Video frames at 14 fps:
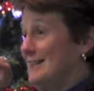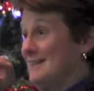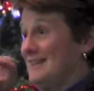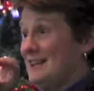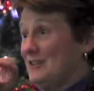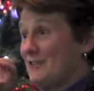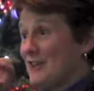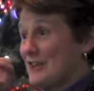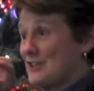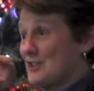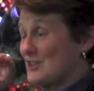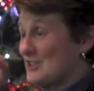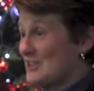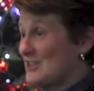the
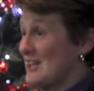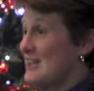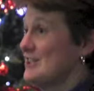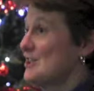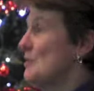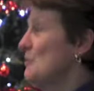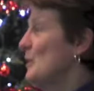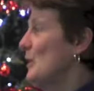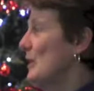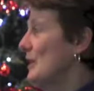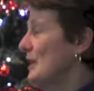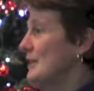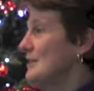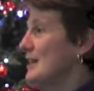infectious disease
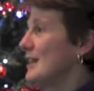community,